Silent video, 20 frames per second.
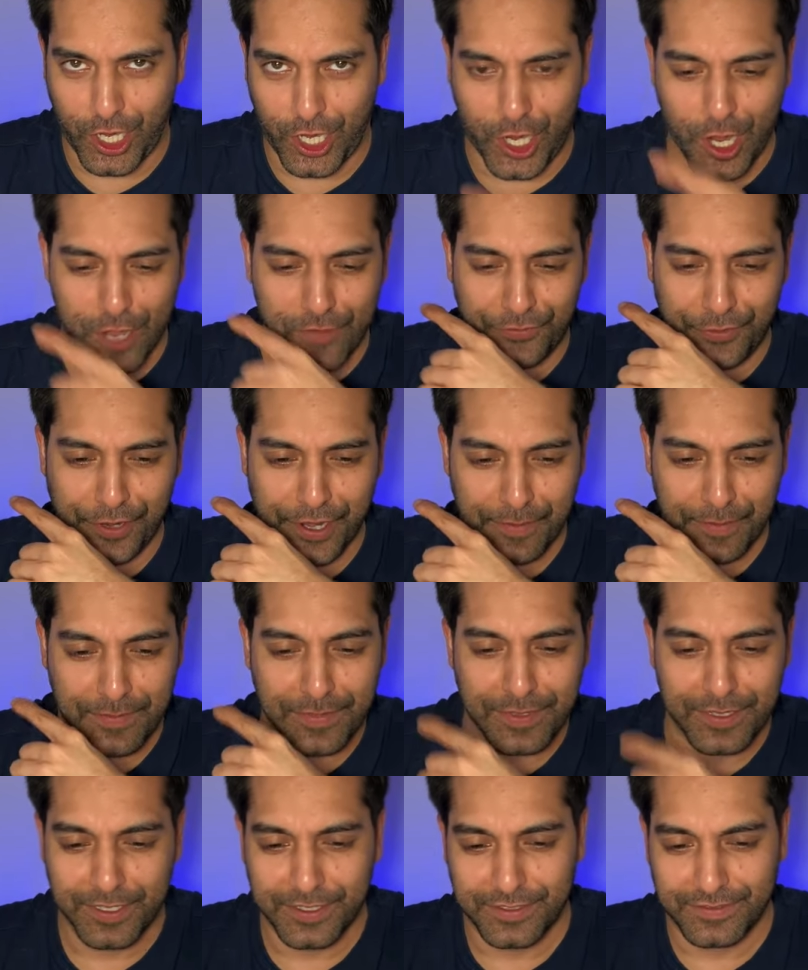Go for him.
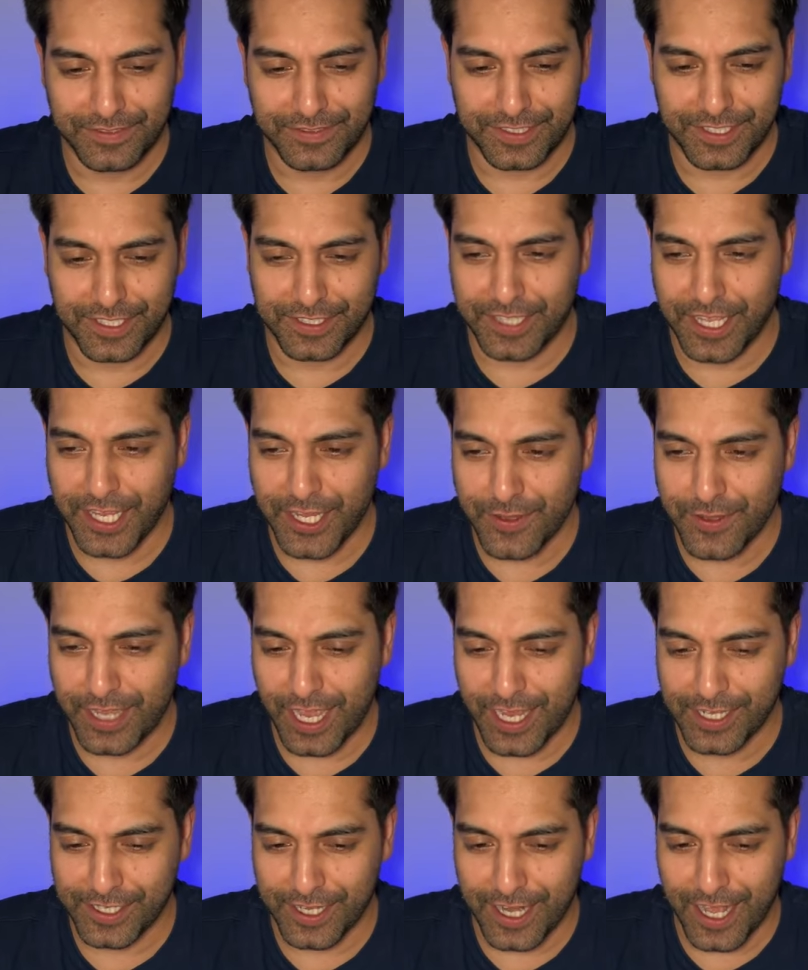Says the UK
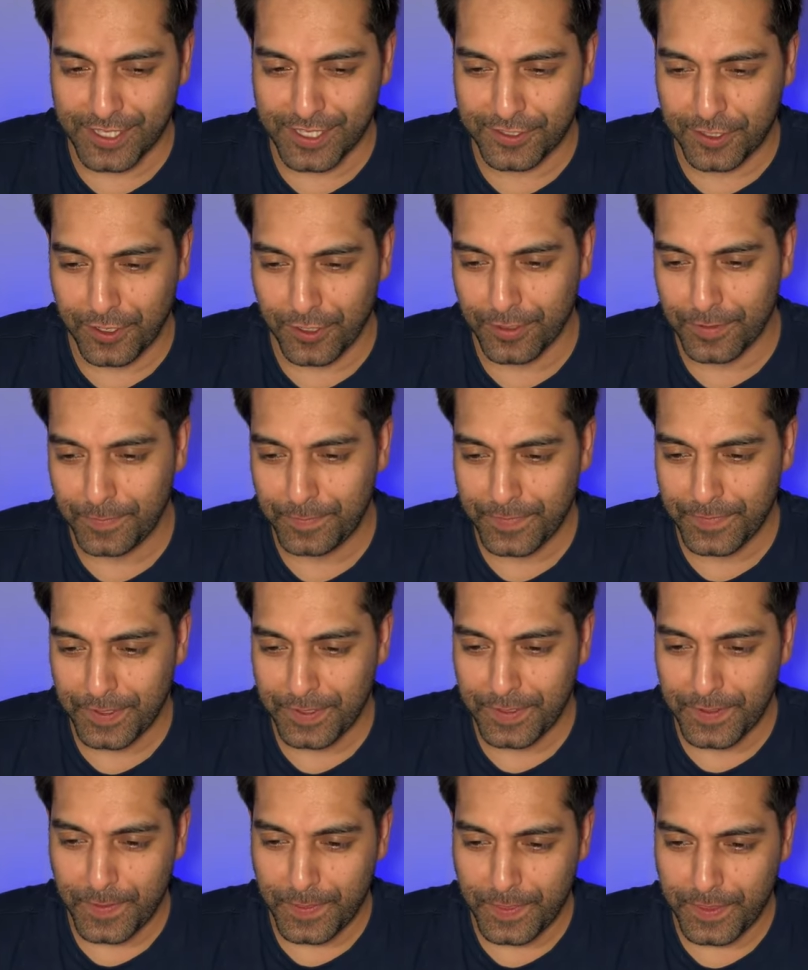is an asshole.
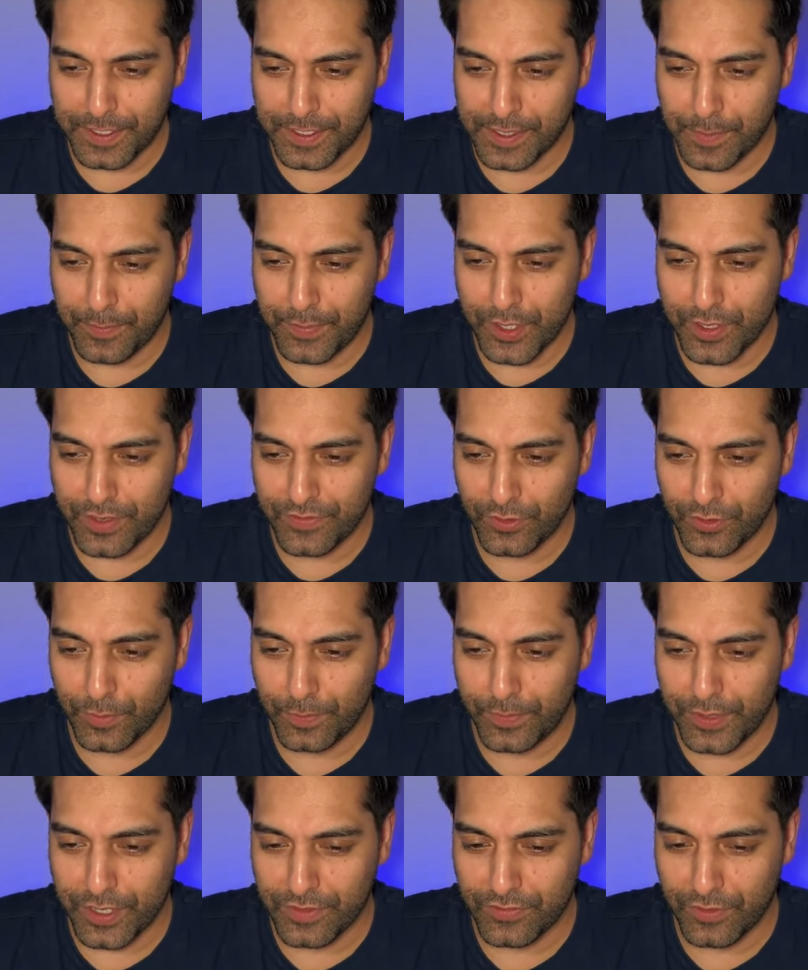It's a beautiful,
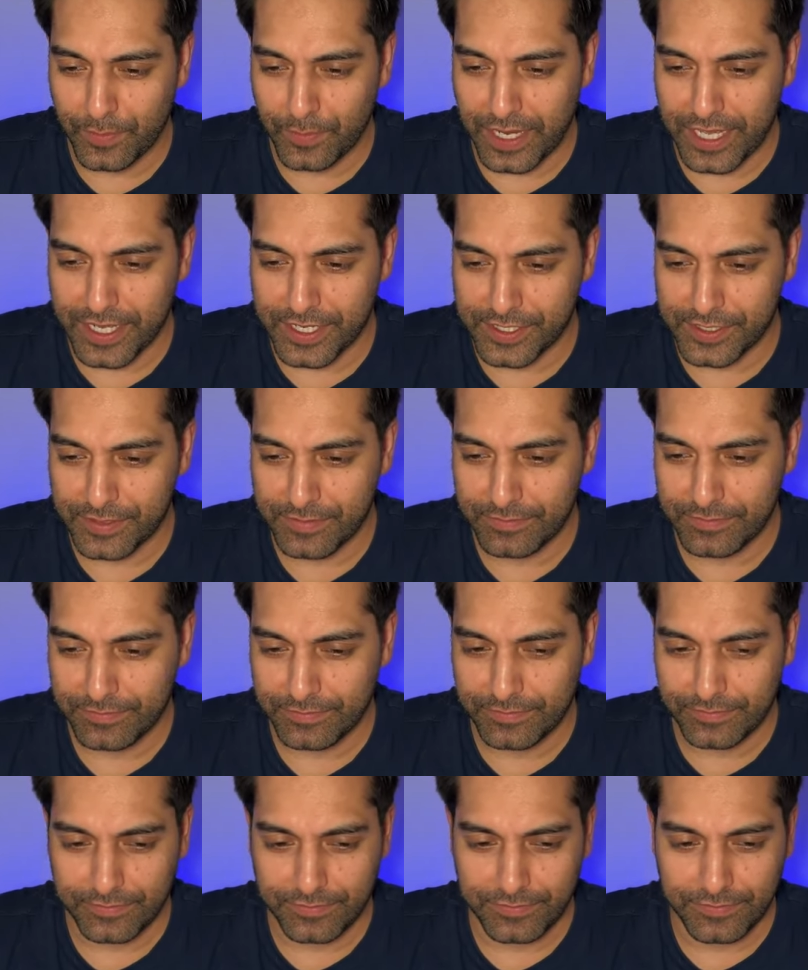beautiful place.
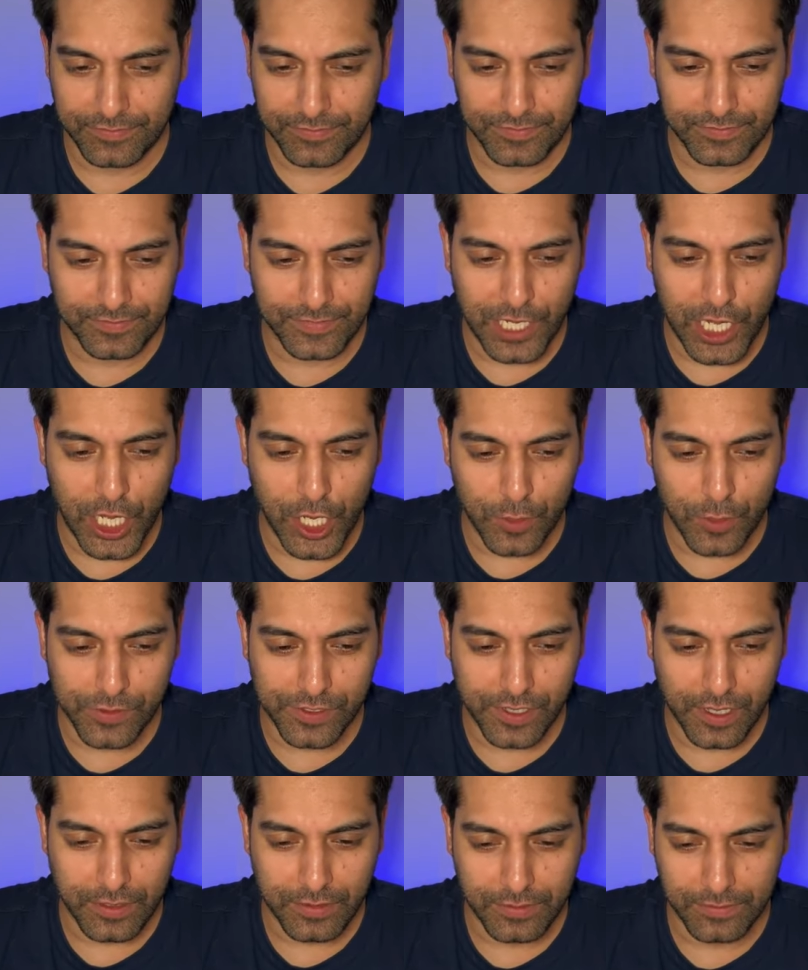
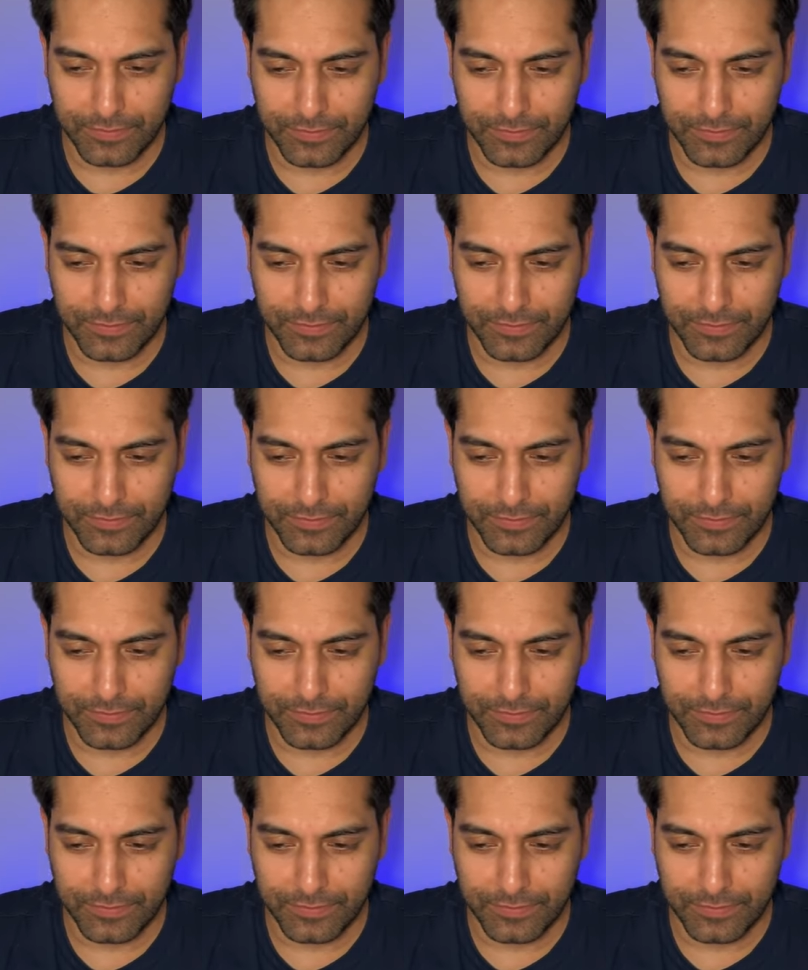Loser.